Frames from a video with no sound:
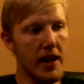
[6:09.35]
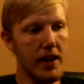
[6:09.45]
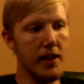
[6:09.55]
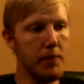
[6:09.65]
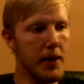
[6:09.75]

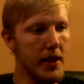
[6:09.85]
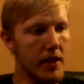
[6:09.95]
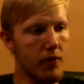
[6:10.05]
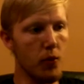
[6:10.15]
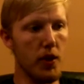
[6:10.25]
can be
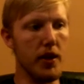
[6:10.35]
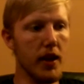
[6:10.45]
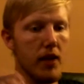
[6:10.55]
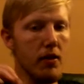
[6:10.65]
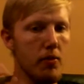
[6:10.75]
getting with
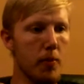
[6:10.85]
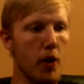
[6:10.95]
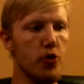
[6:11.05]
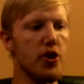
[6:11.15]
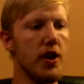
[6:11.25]
like a little
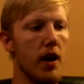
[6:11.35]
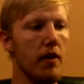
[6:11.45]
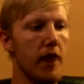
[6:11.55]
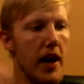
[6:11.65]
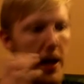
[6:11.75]
margin
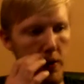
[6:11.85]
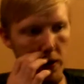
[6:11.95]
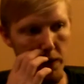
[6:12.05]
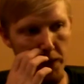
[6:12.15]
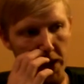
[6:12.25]
of error.